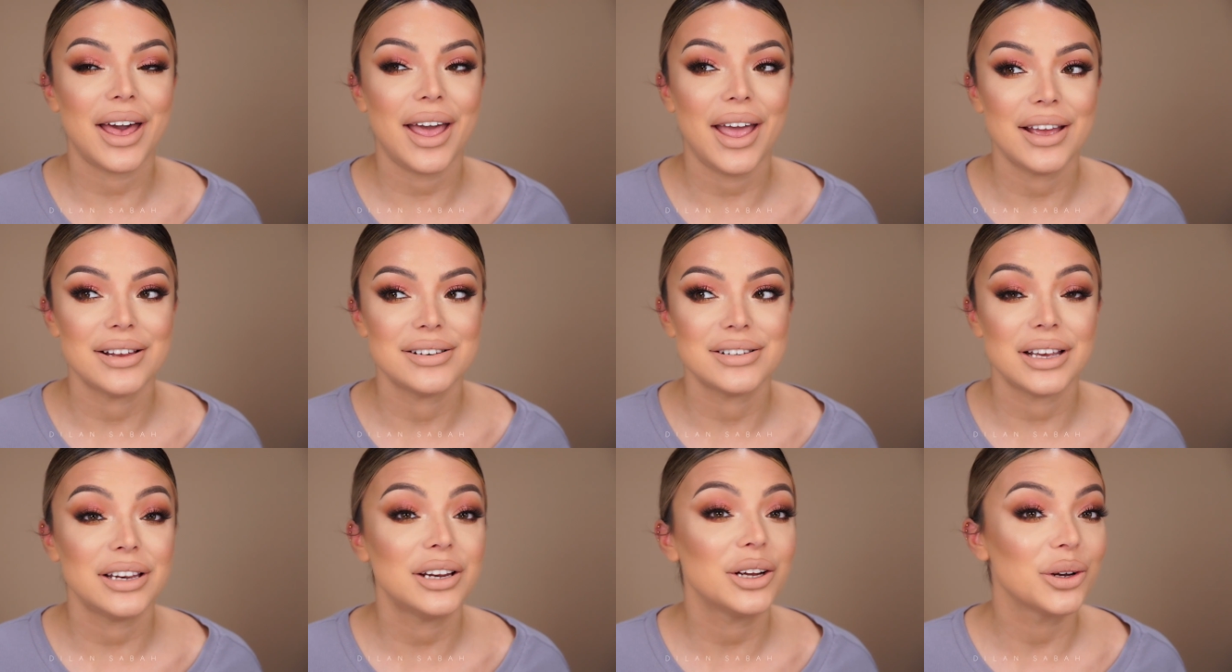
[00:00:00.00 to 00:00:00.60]

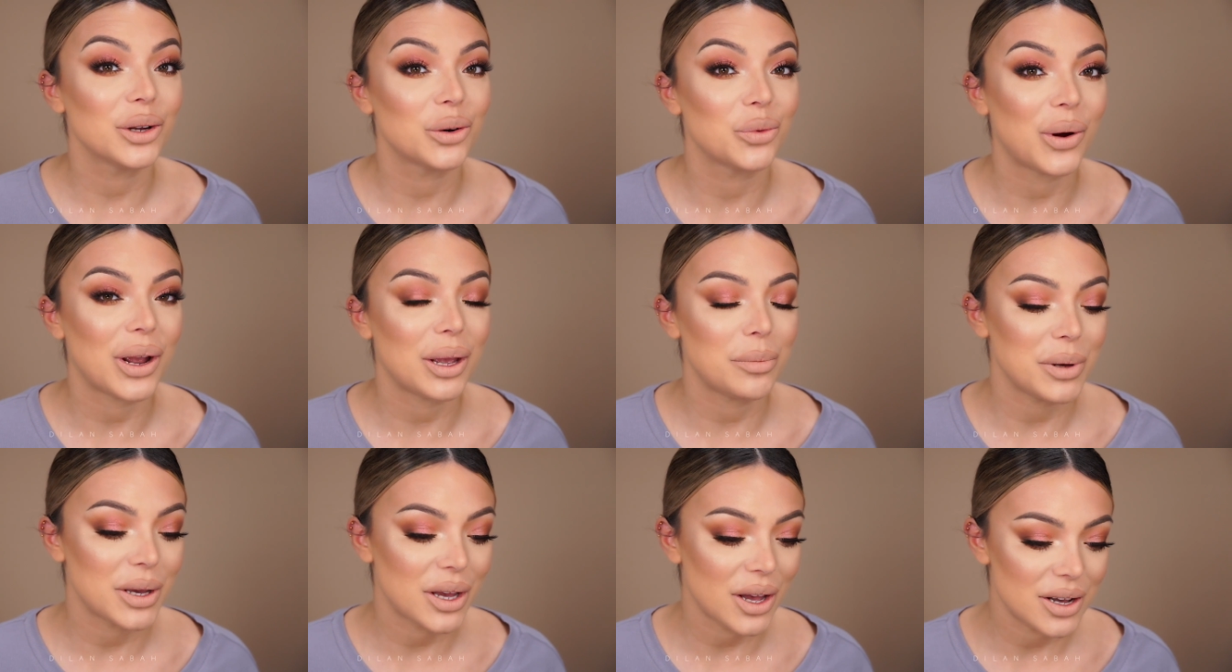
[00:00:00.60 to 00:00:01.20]
and in a good
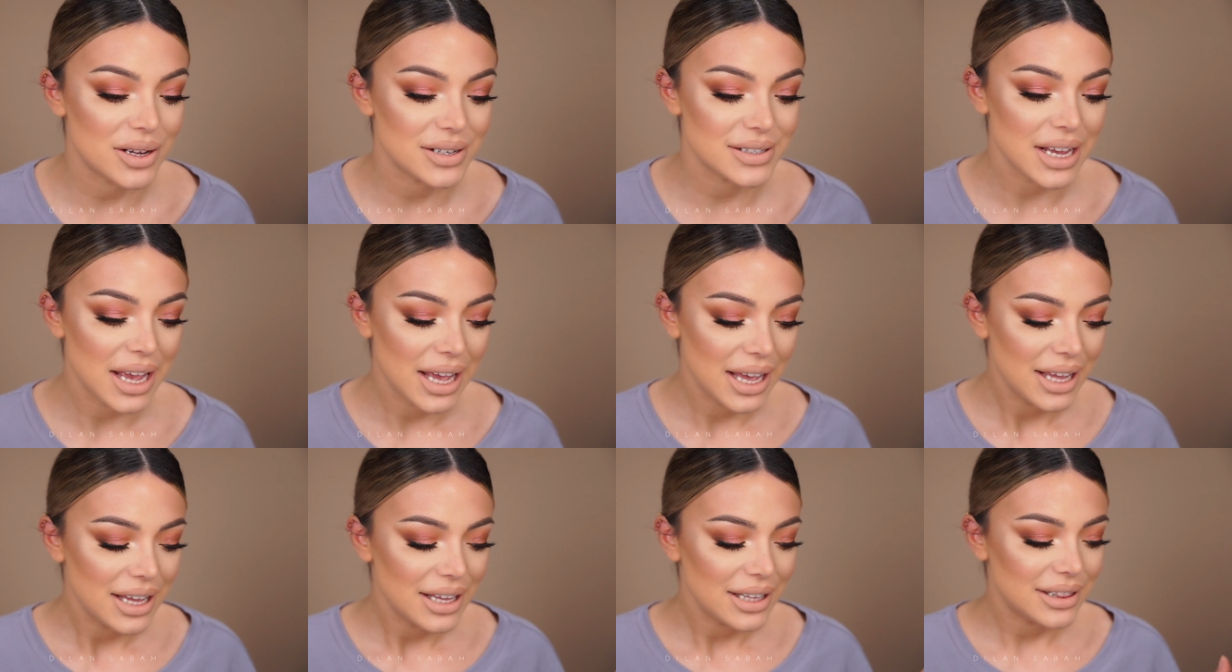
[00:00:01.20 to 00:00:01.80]
way, because
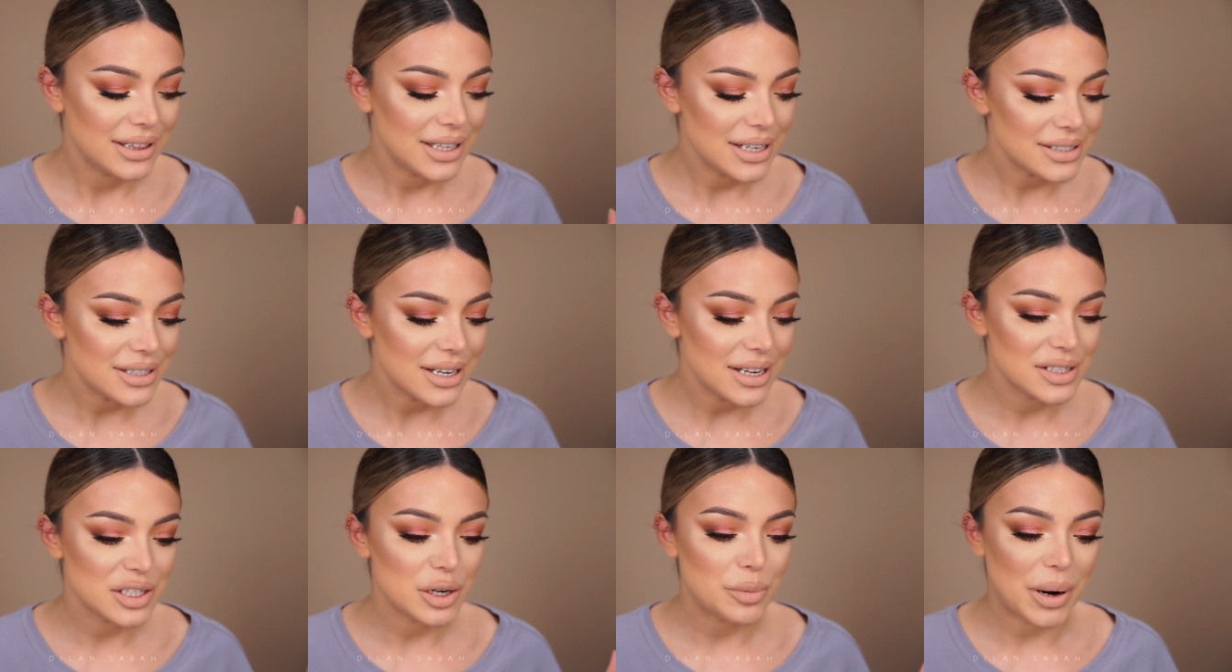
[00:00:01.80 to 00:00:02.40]
this
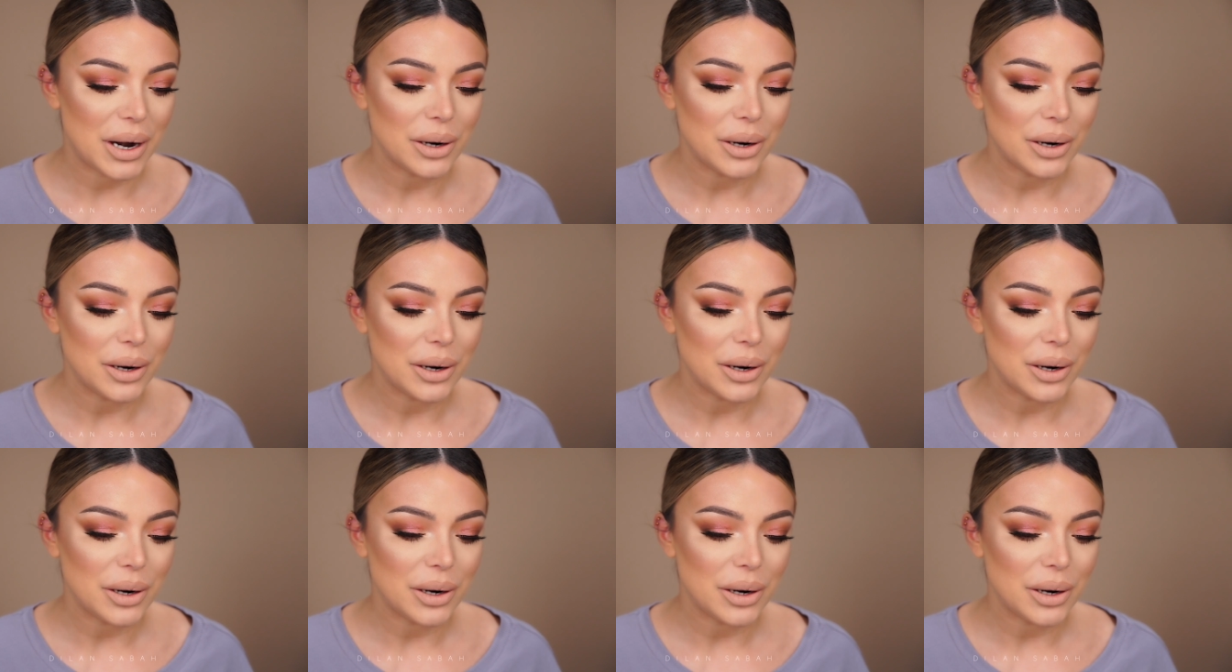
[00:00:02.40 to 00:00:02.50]
is